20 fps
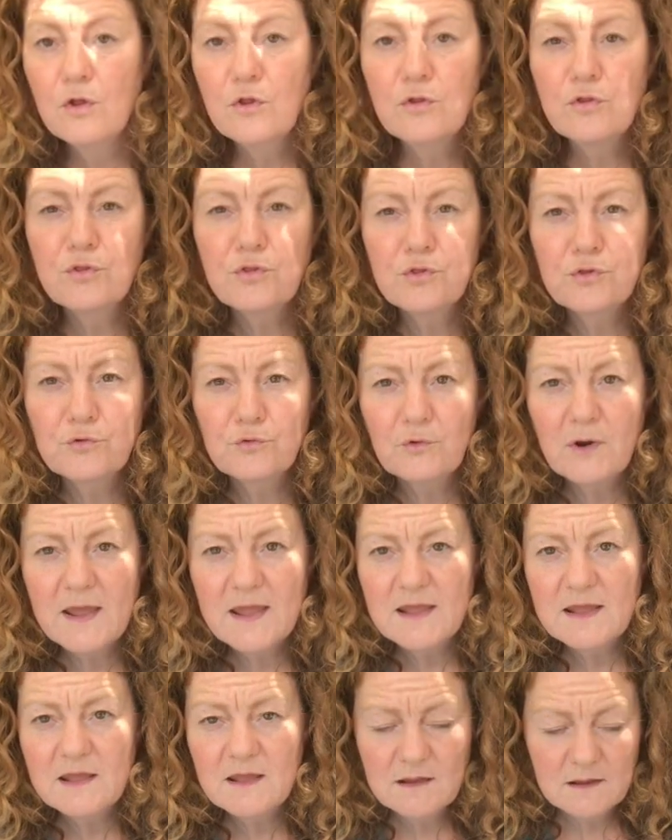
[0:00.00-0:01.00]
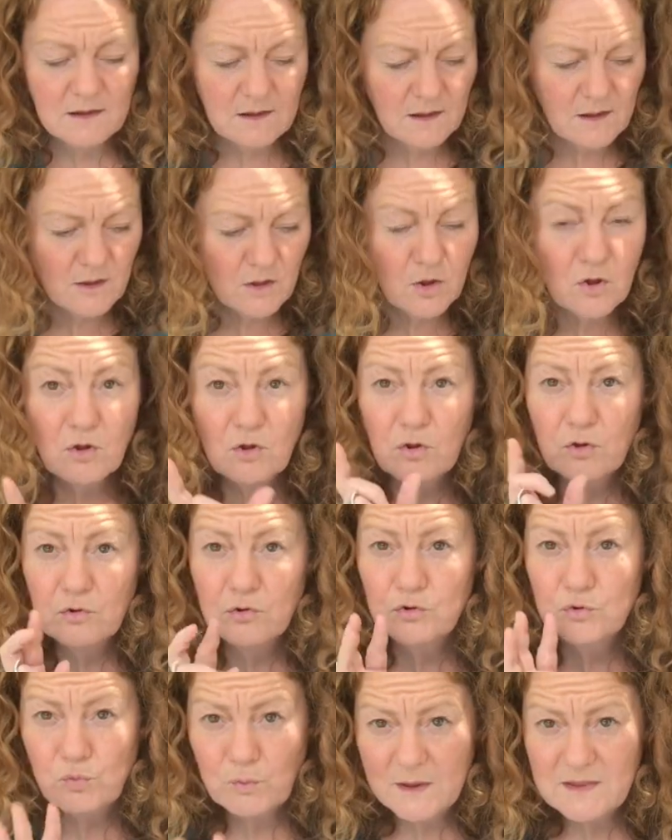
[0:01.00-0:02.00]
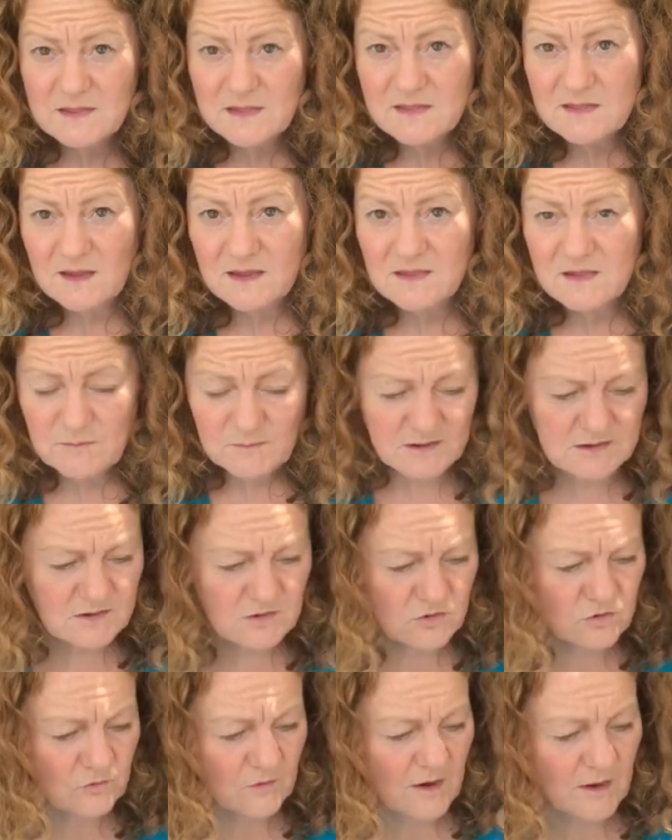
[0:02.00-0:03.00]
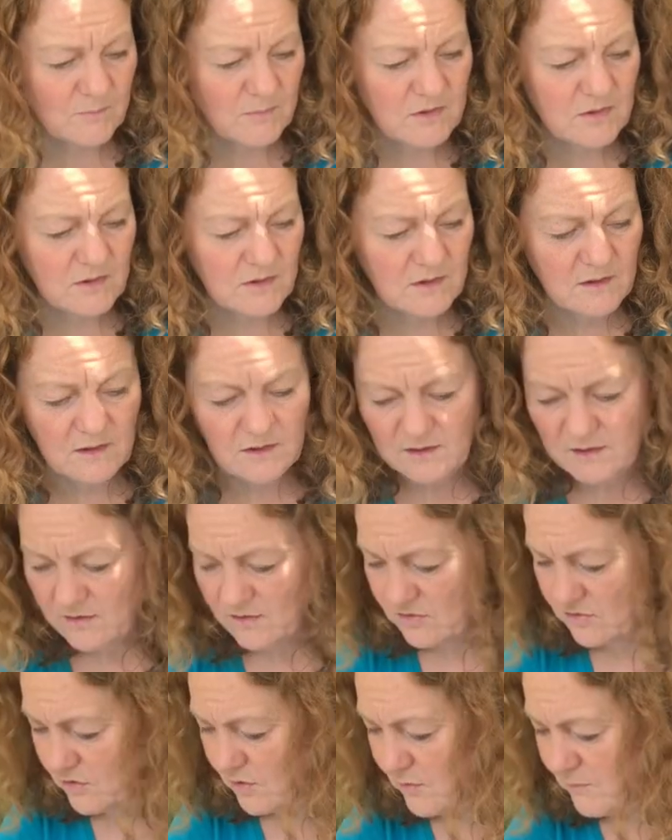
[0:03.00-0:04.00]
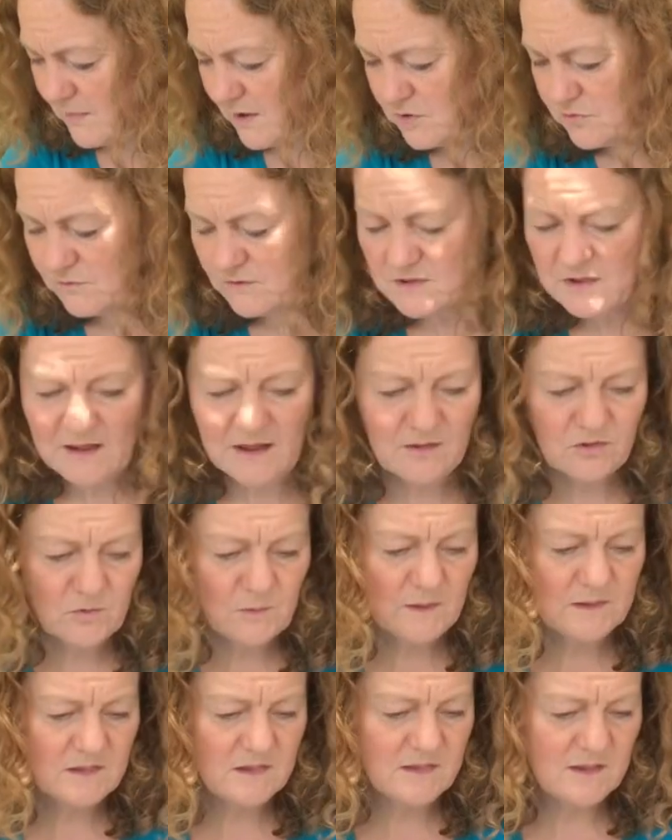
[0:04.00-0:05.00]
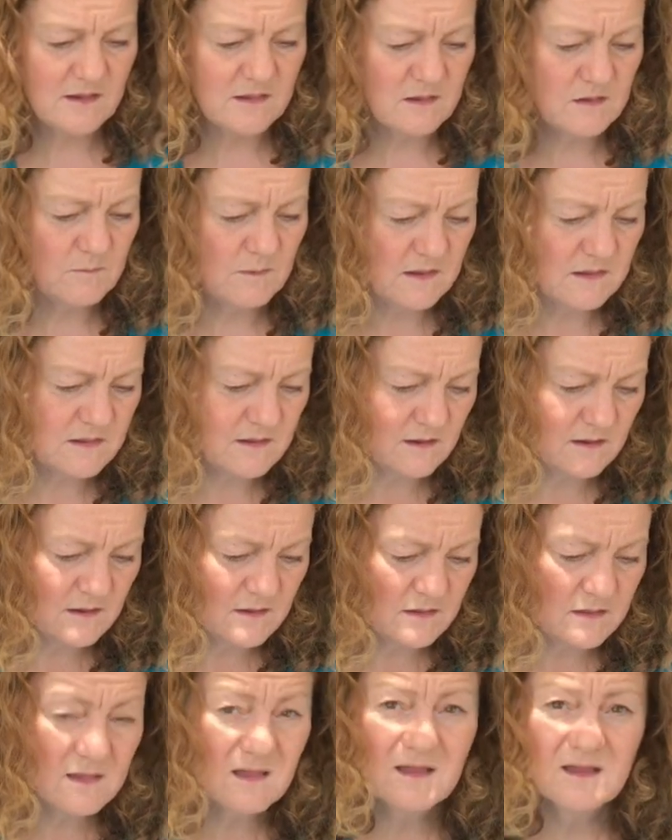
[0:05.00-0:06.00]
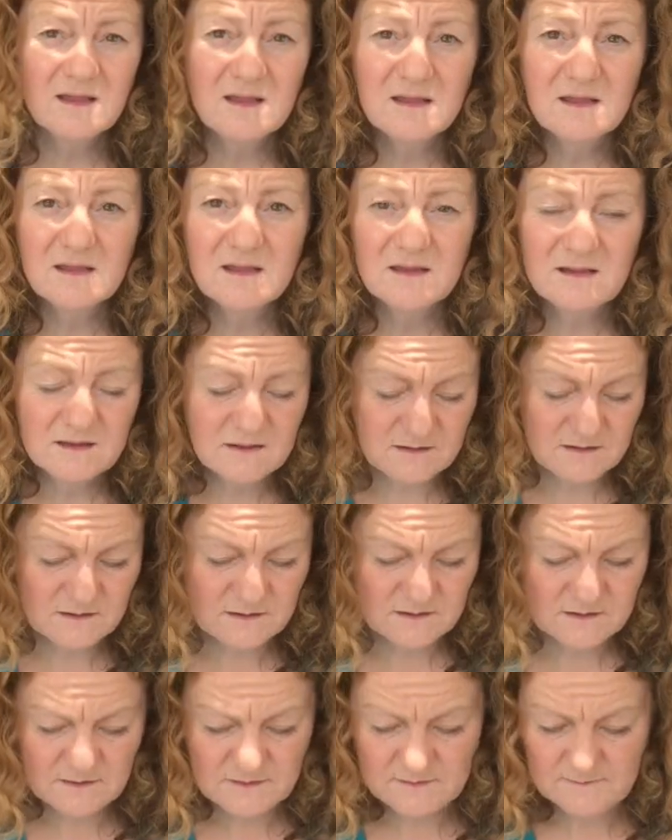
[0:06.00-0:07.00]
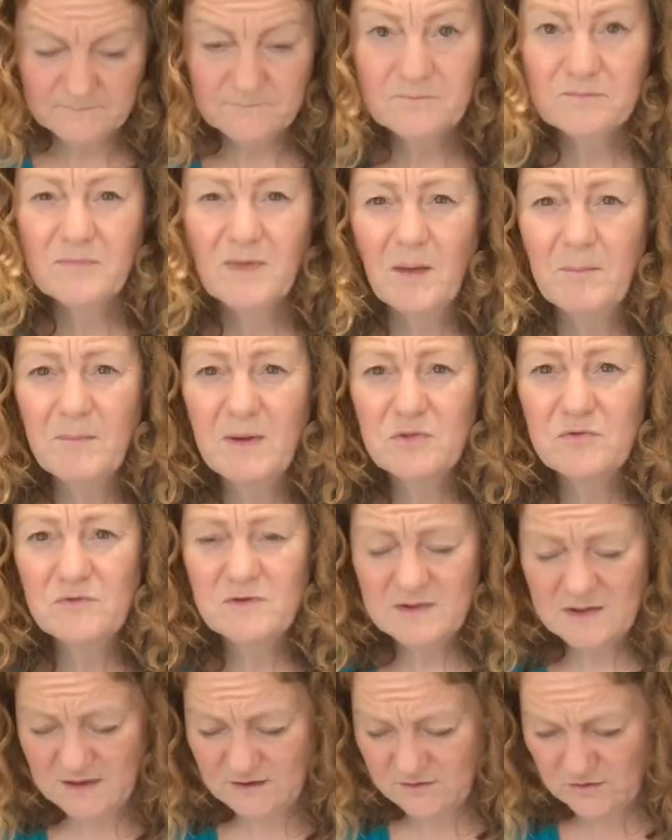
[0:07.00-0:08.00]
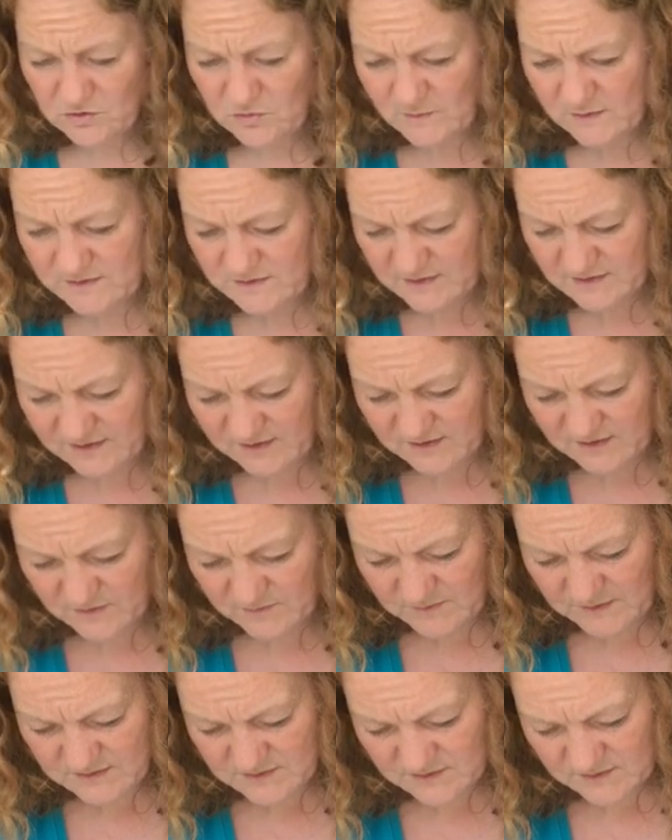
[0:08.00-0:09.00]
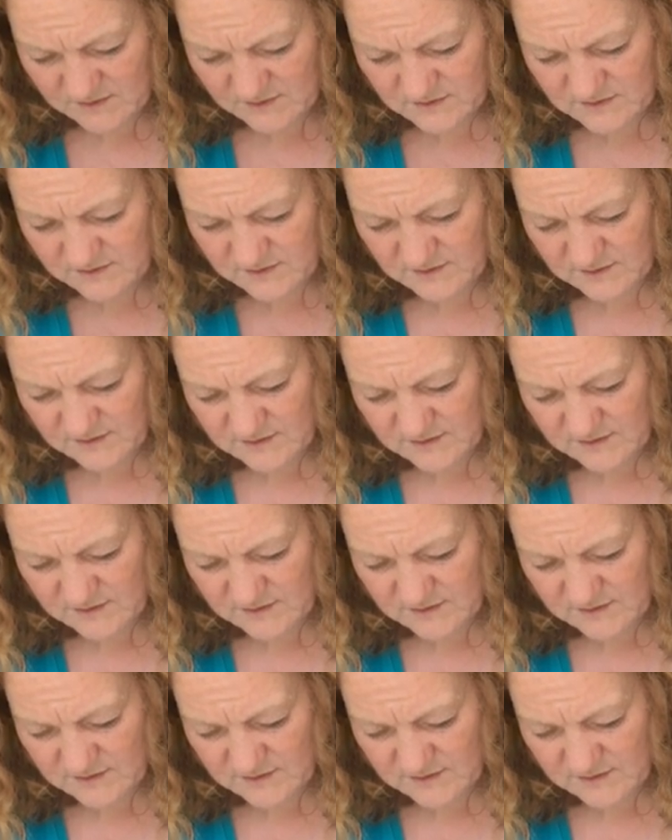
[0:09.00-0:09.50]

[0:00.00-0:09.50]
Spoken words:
3 20 centimetre strips. So measuring down 20 centimetres, measuring down your 20 centimetres,